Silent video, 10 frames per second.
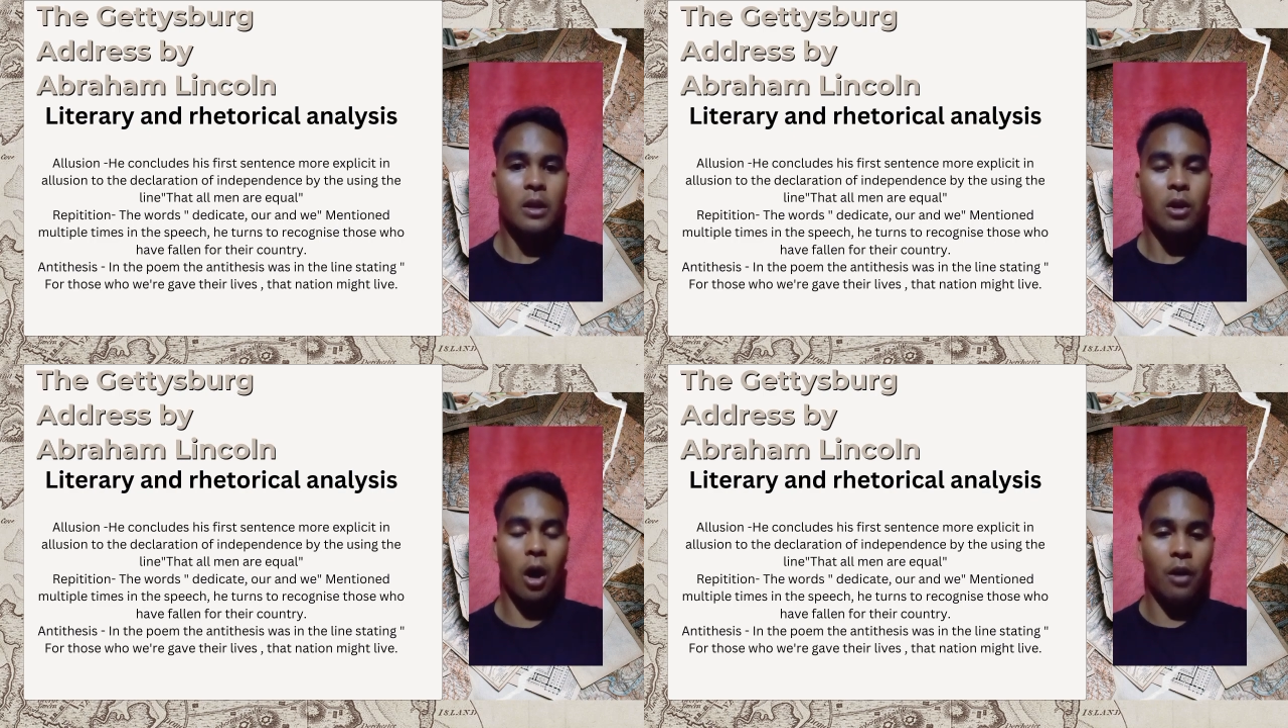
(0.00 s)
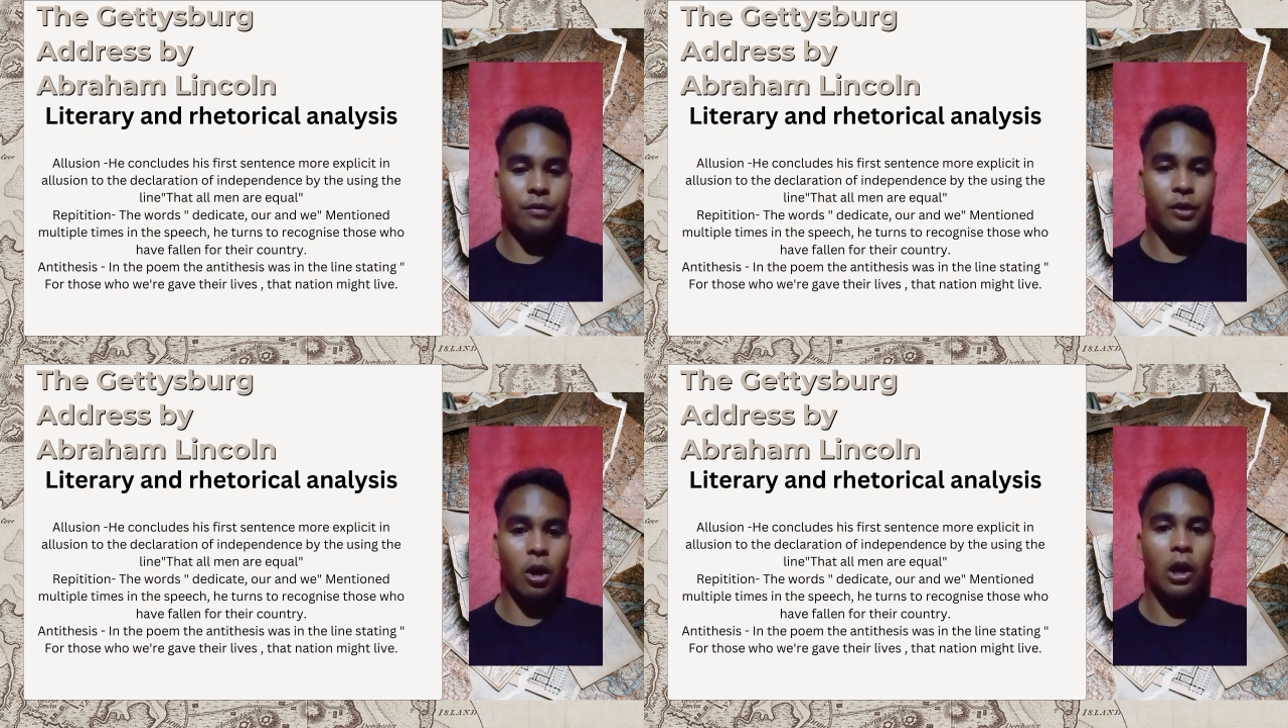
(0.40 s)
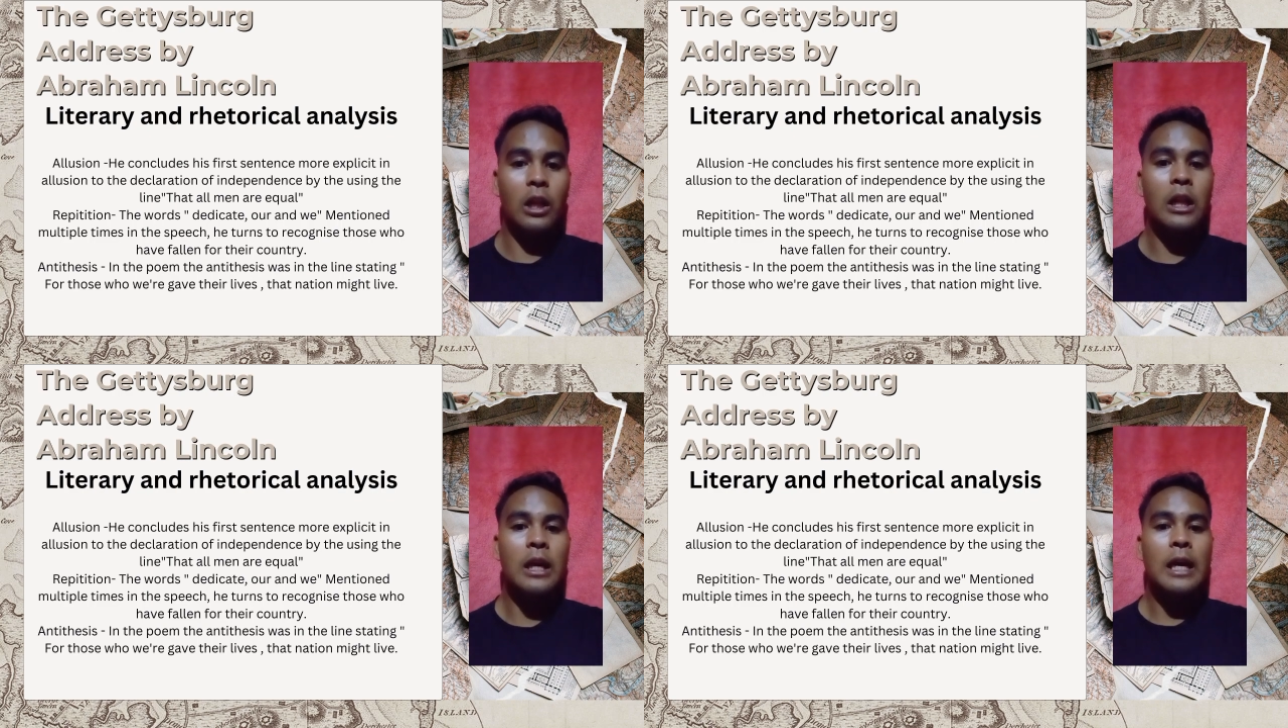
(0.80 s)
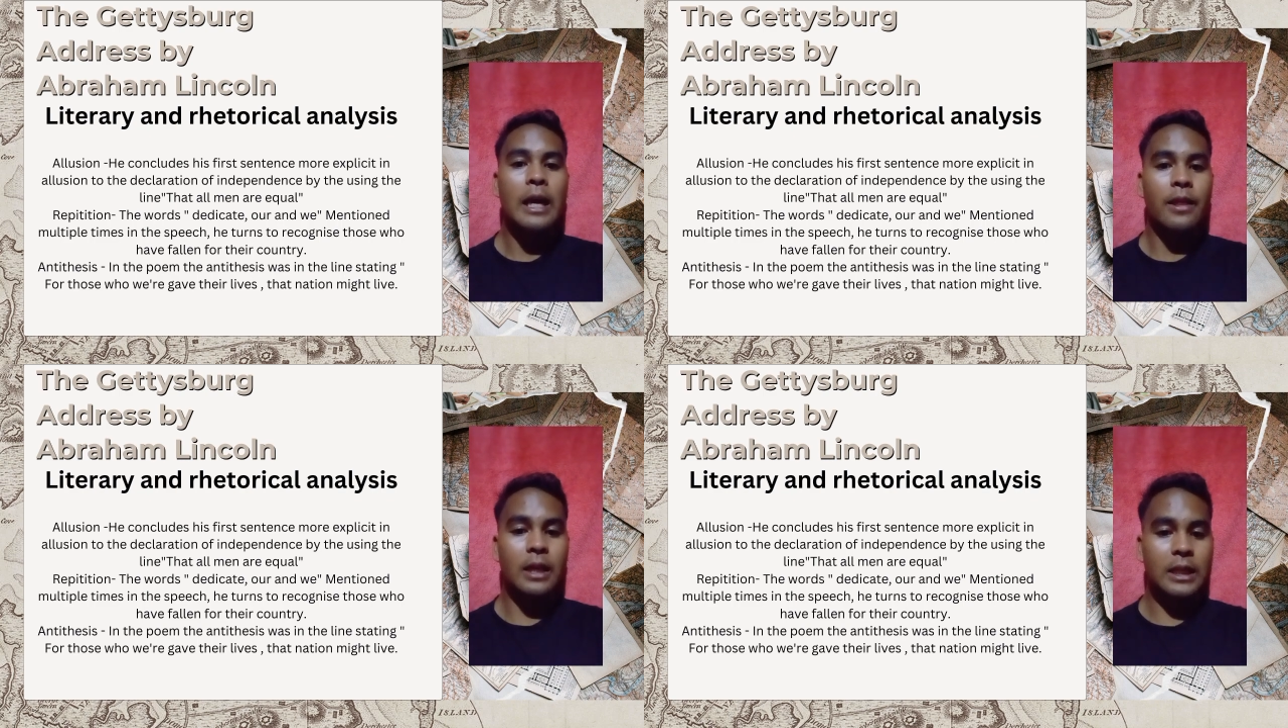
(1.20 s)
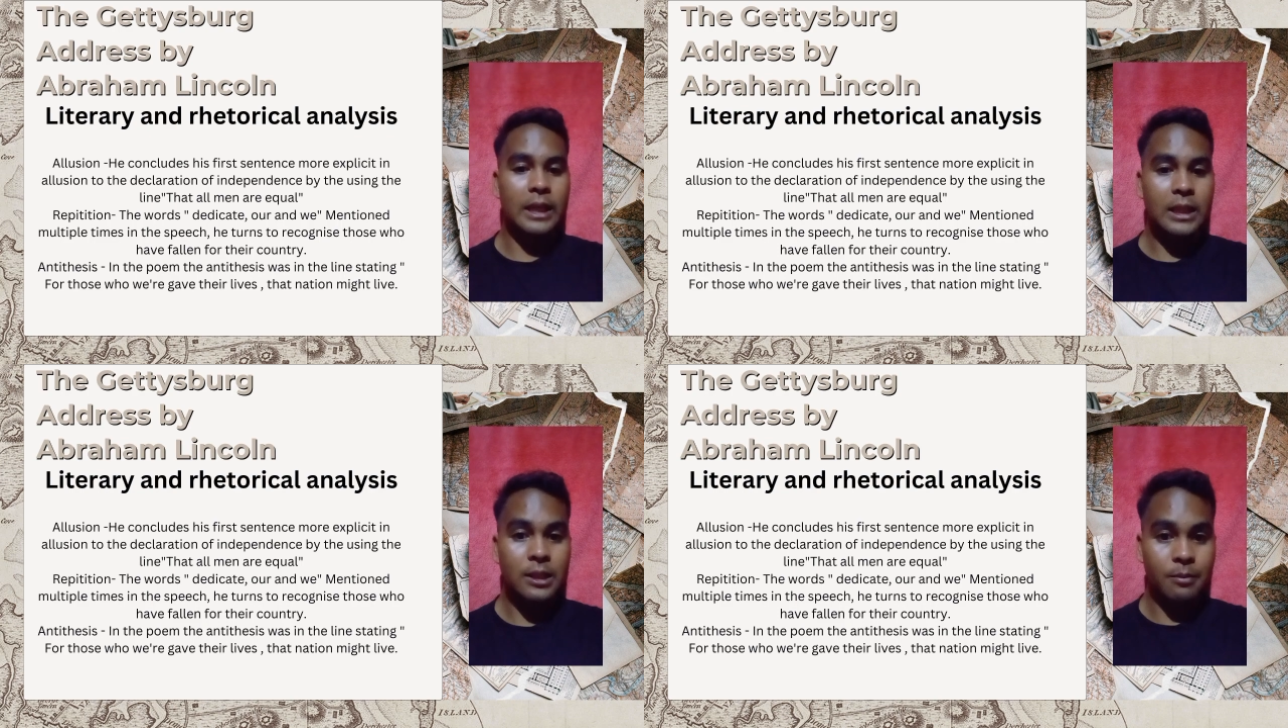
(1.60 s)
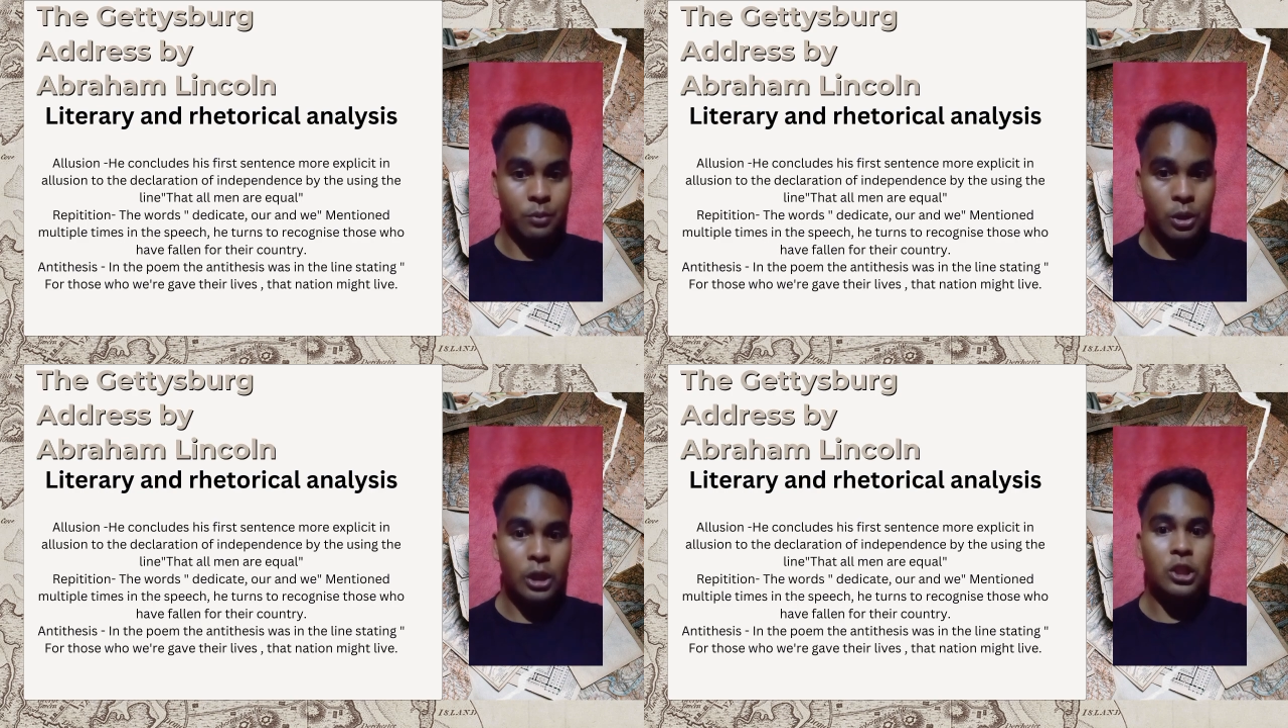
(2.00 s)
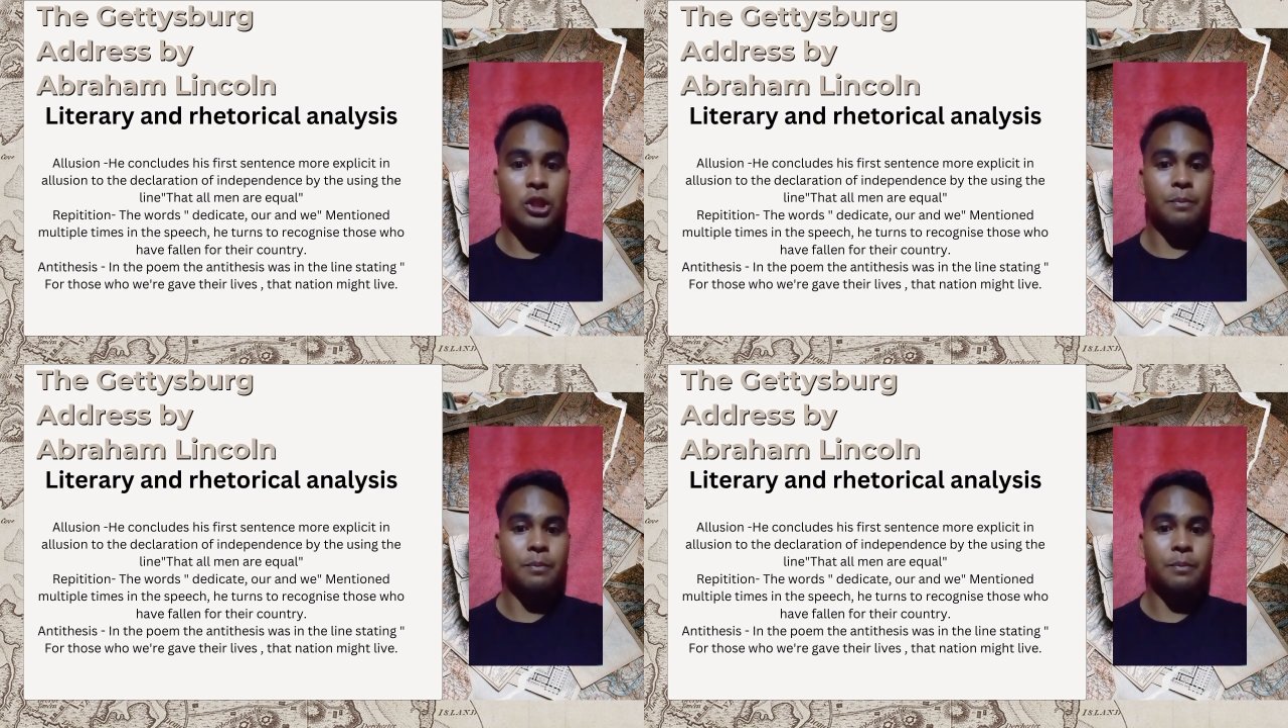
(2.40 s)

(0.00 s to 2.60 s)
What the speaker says: Overall, the Gettysburg